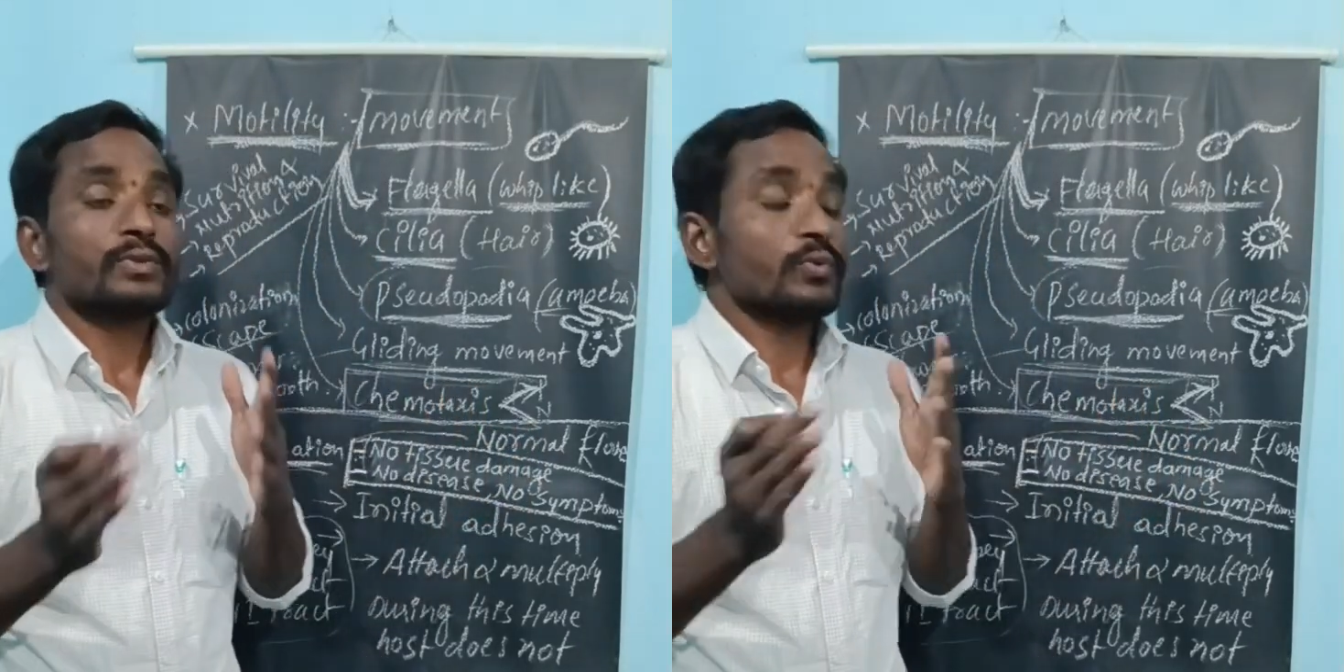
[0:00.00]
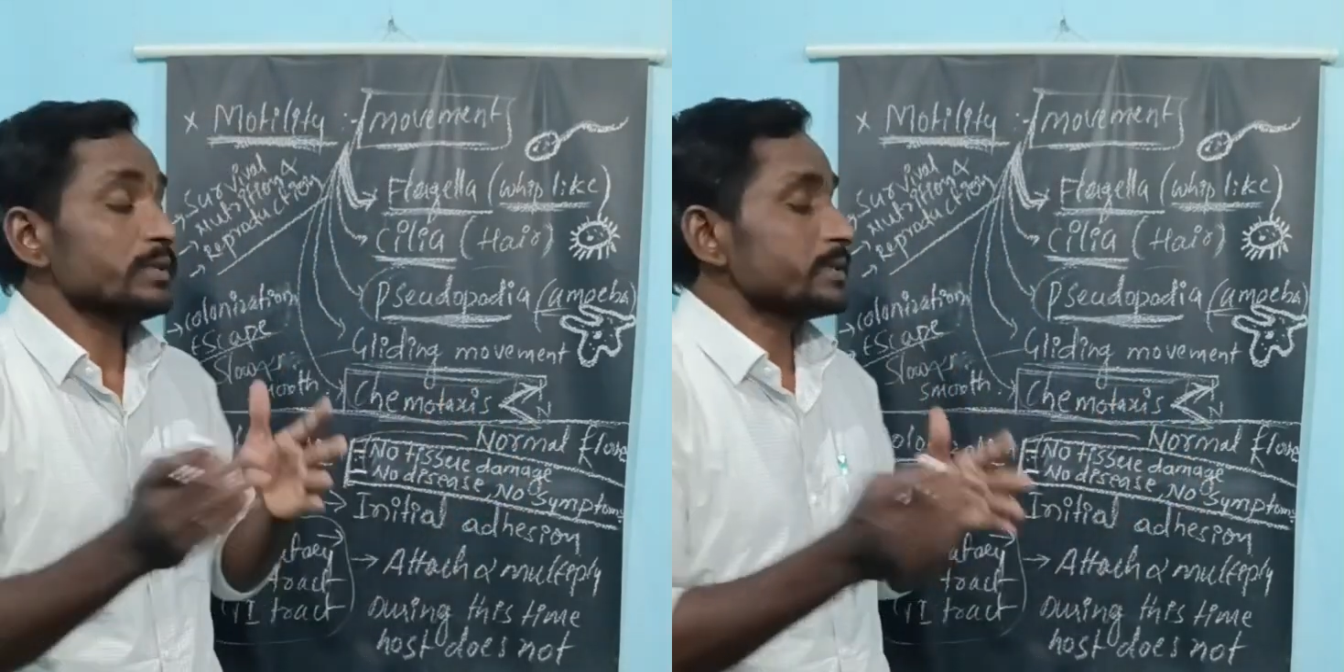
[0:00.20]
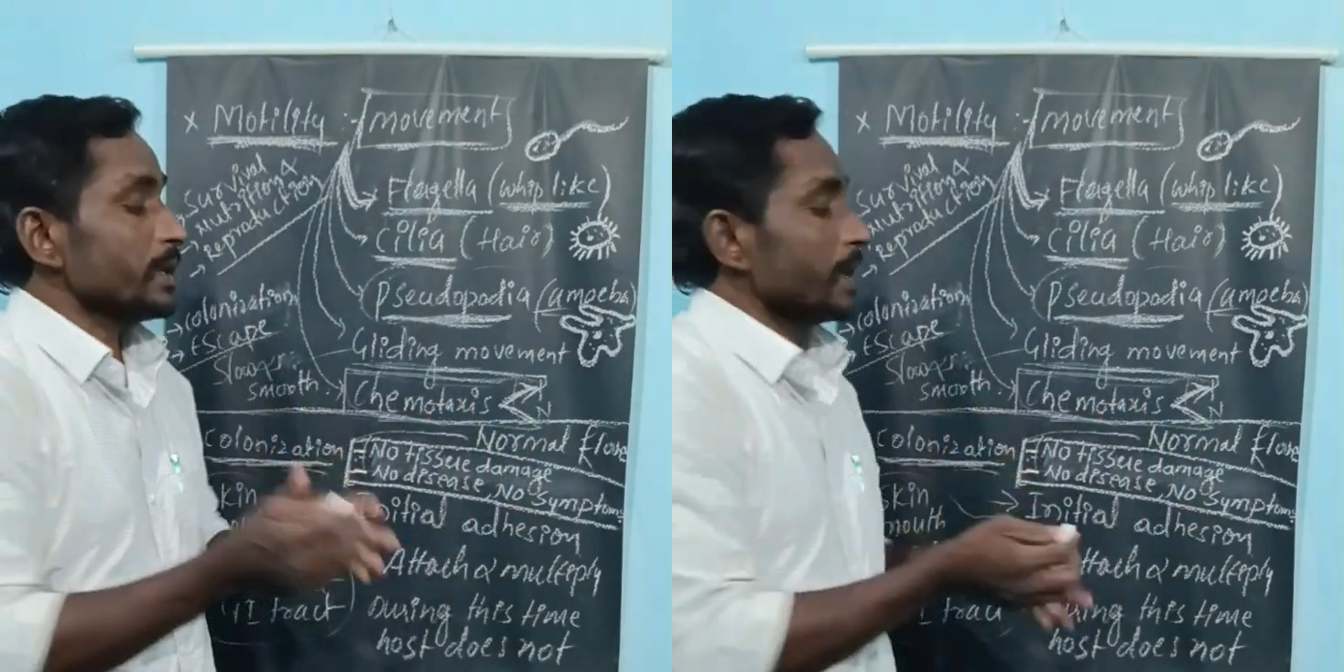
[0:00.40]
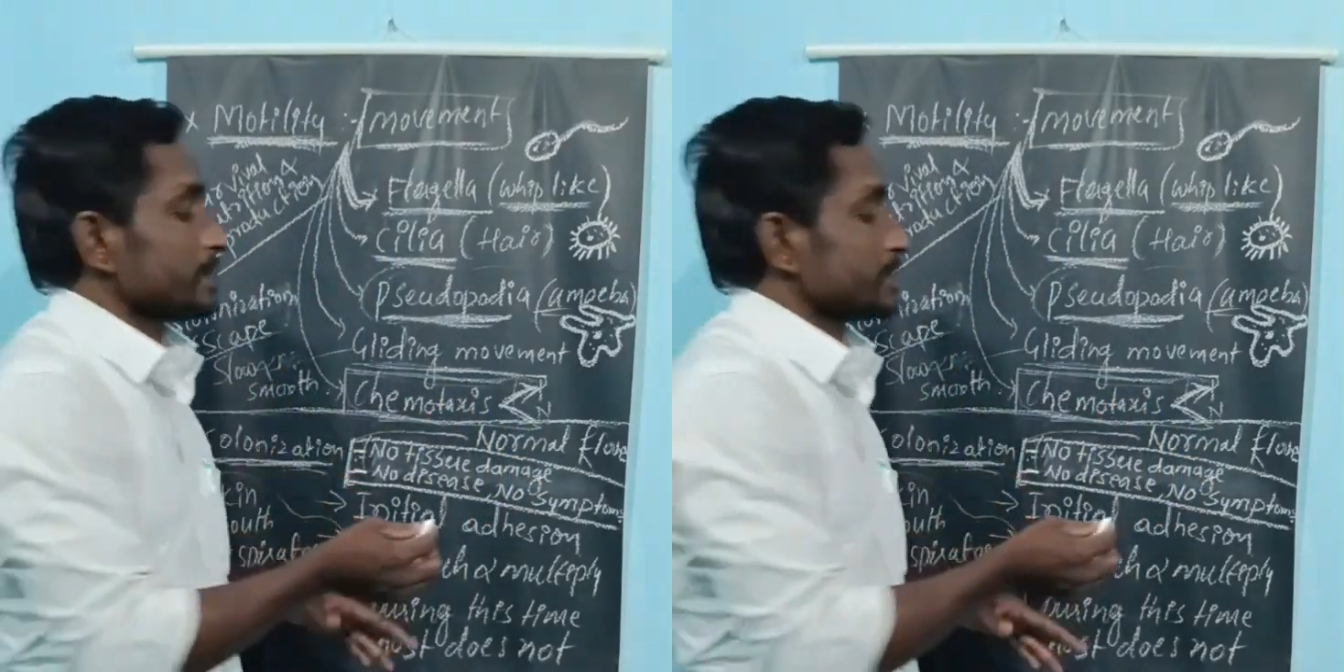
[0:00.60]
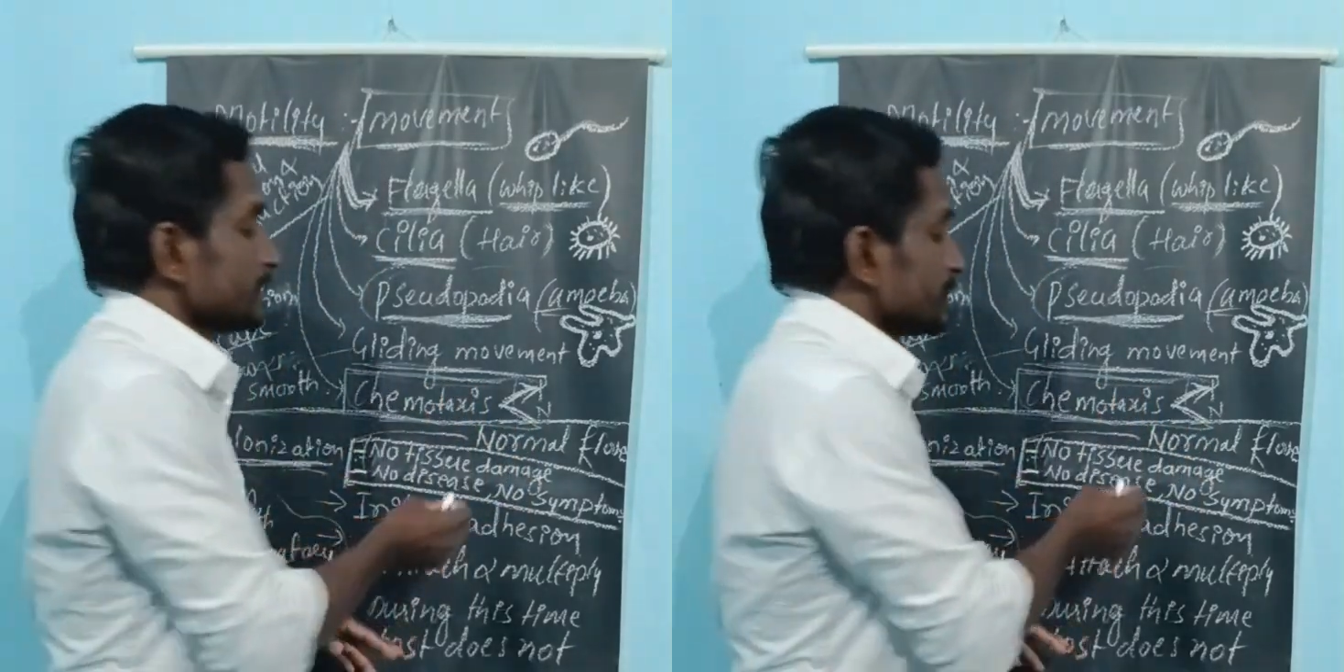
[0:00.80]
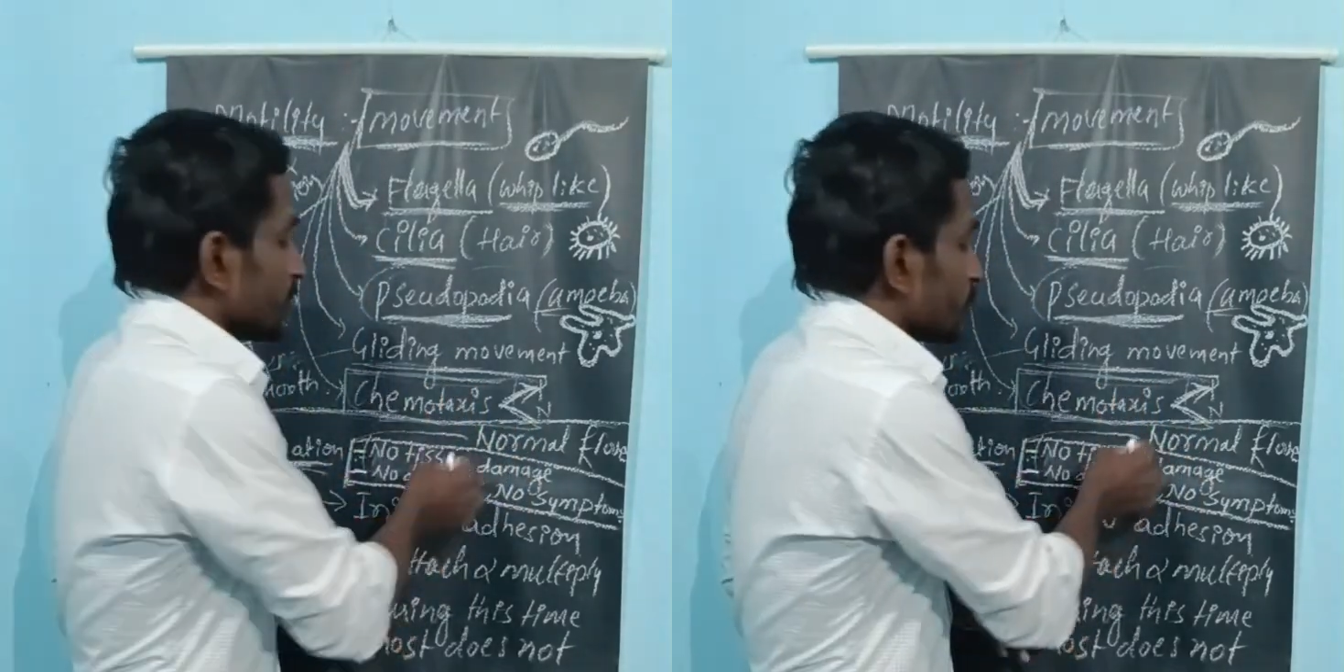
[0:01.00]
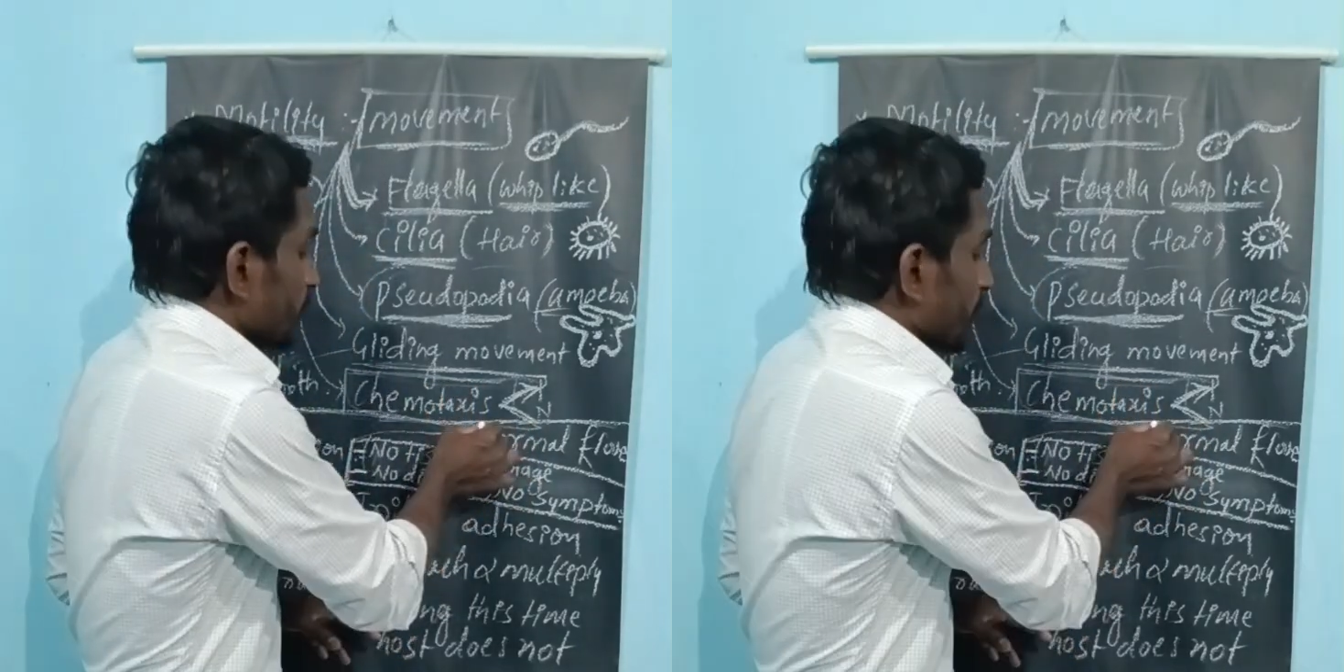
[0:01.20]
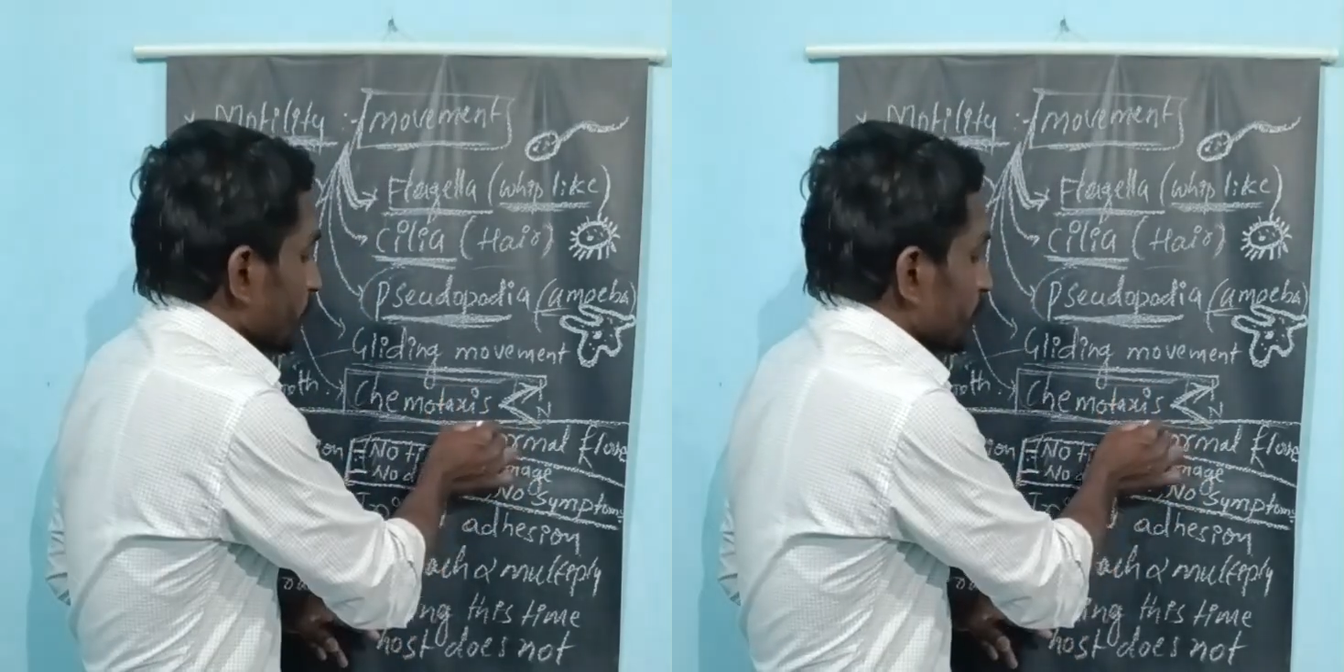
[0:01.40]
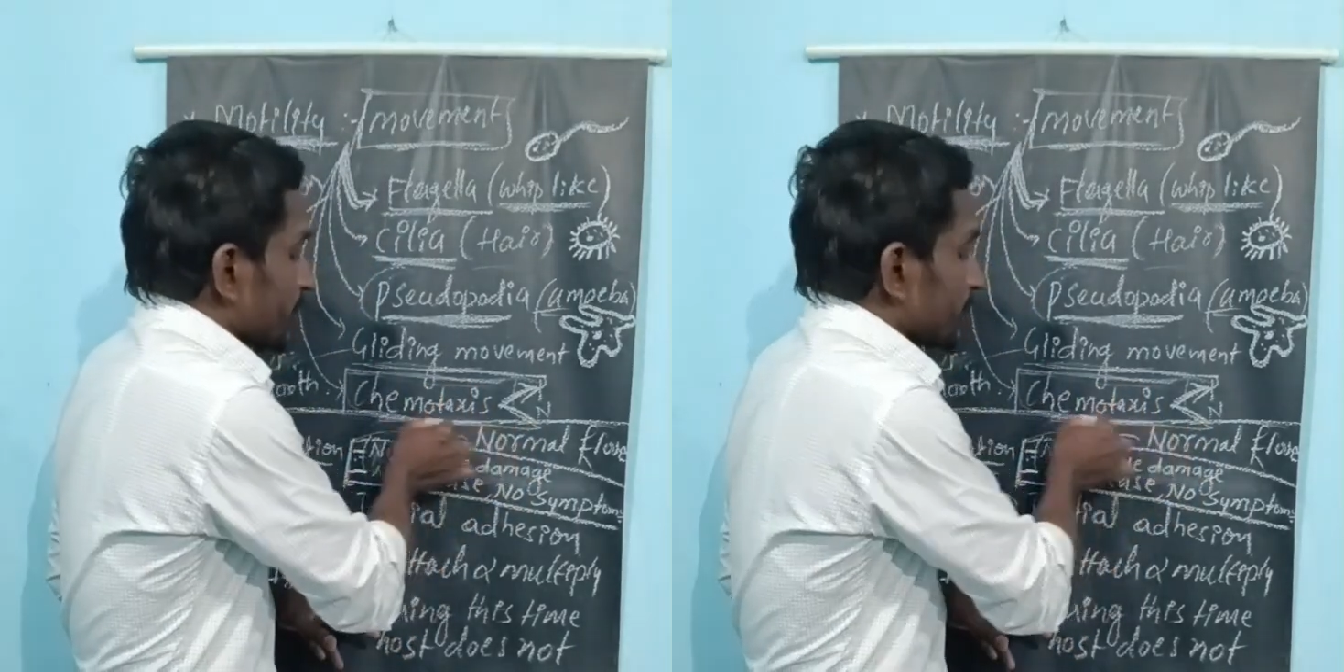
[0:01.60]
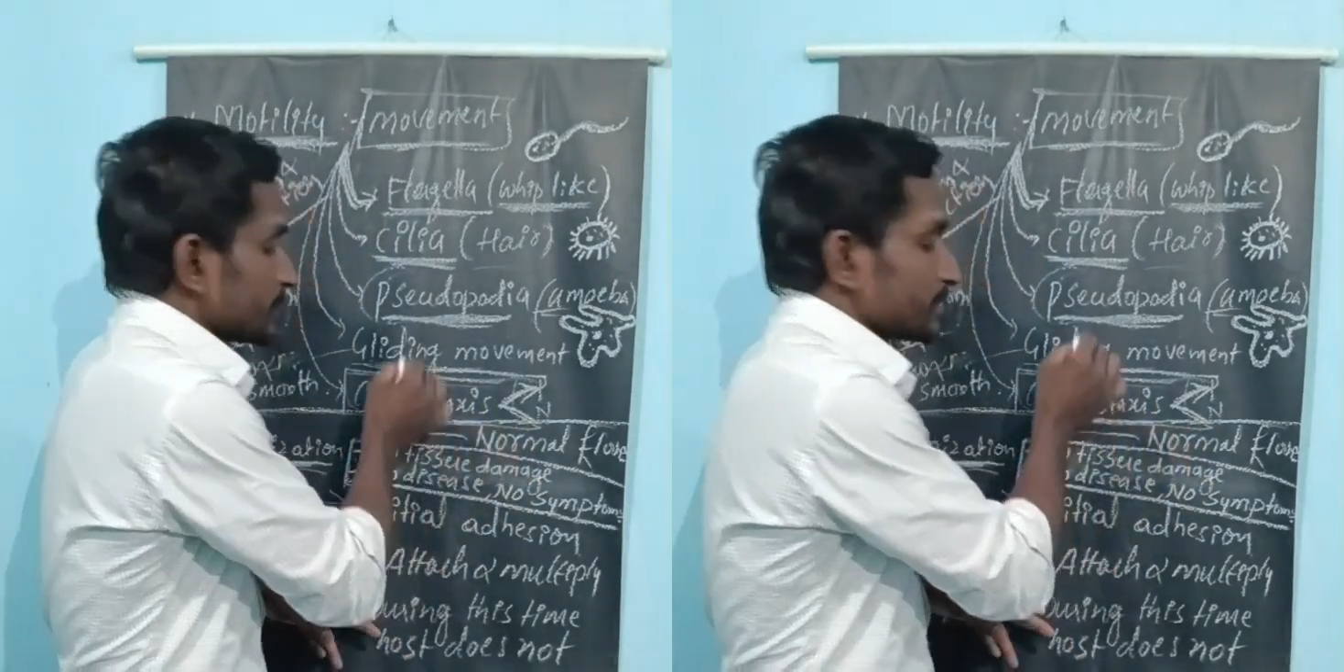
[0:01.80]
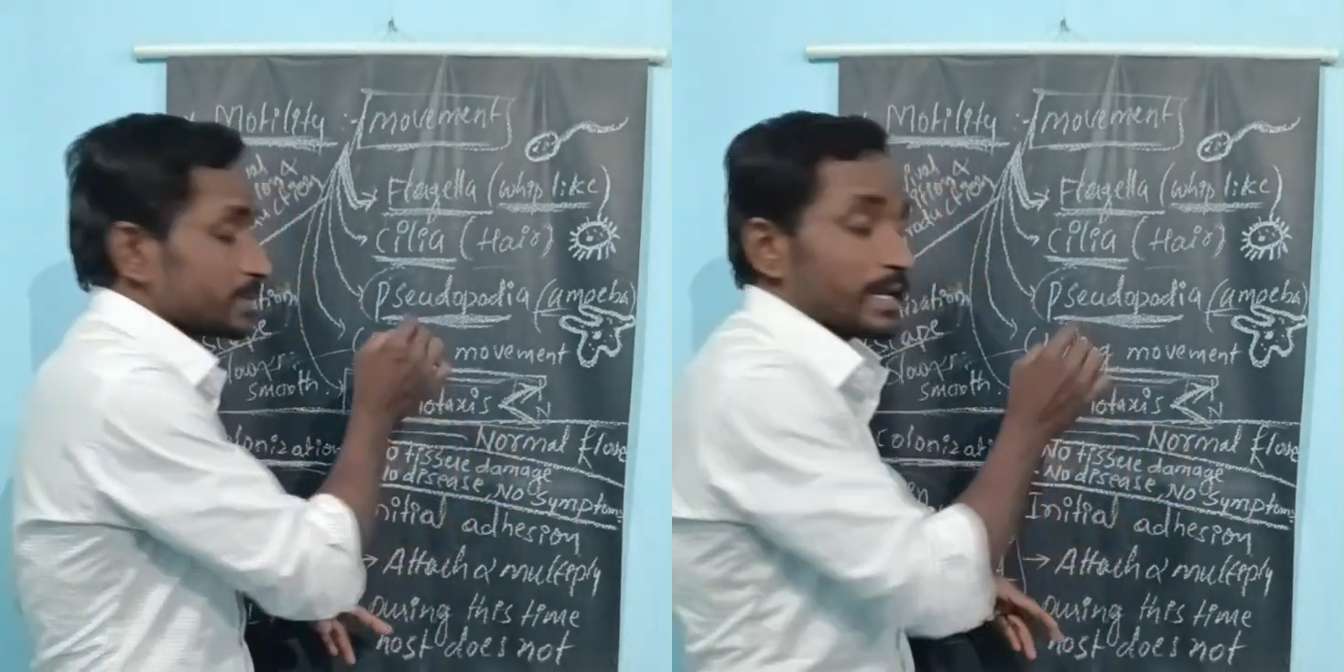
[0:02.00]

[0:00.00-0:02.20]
Those are essential to the microorganisms,